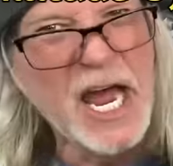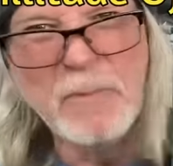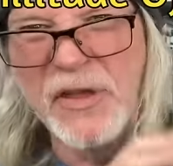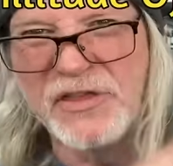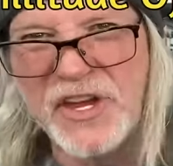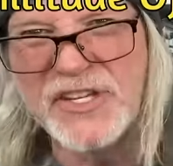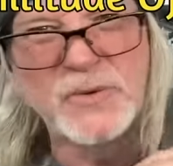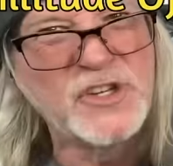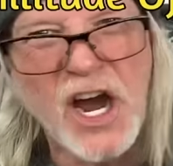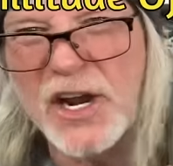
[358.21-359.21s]
But this, we're
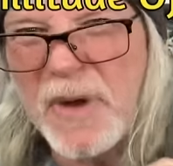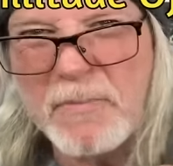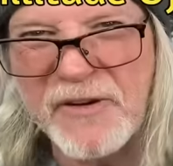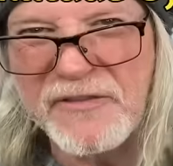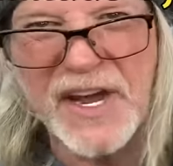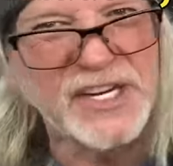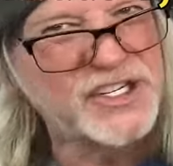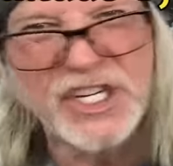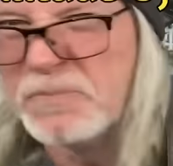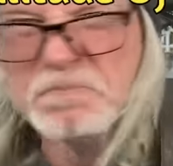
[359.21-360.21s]
talking about
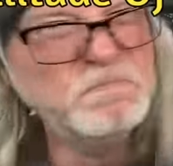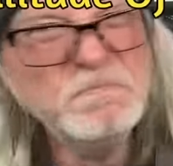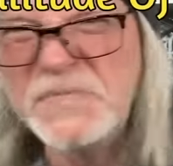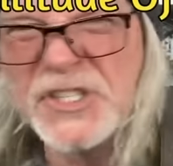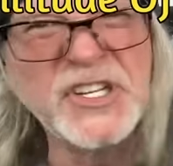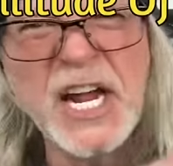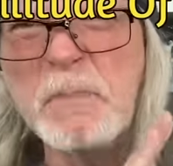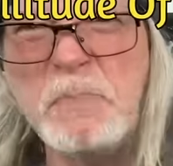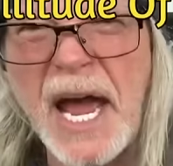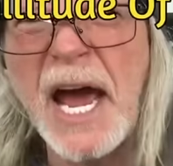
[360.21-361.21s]
perfection. There's not a
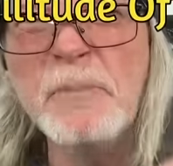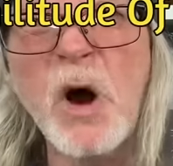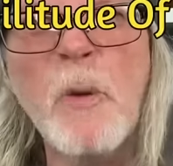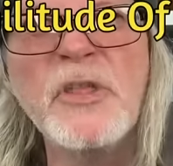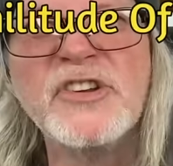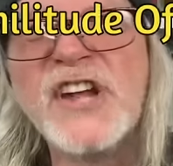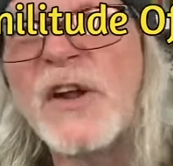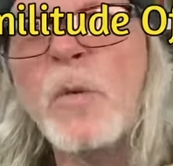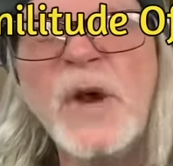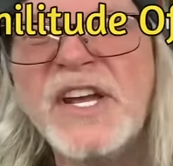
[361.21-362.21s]
bad moment. There's not a
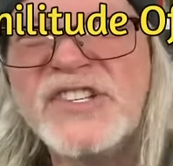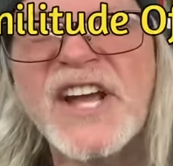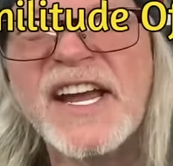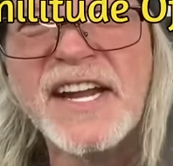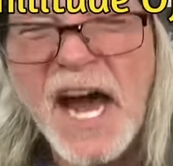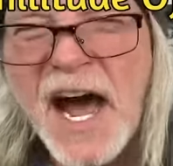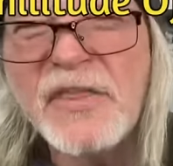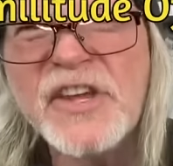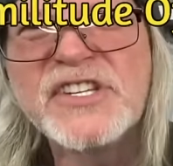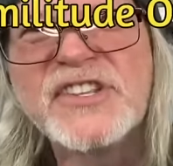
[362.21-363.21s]
weak second on
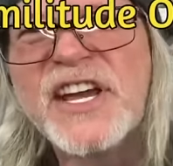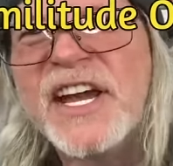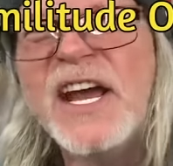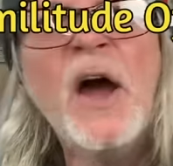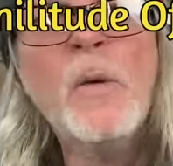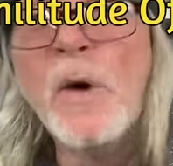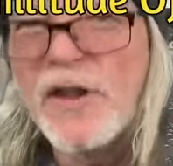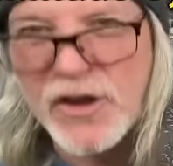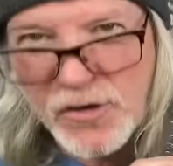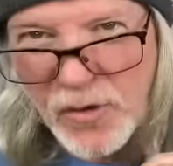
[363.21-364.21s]
this thing. One of
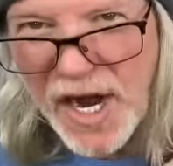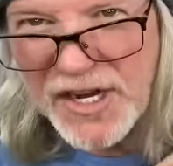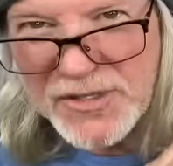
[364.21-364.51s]
the greatest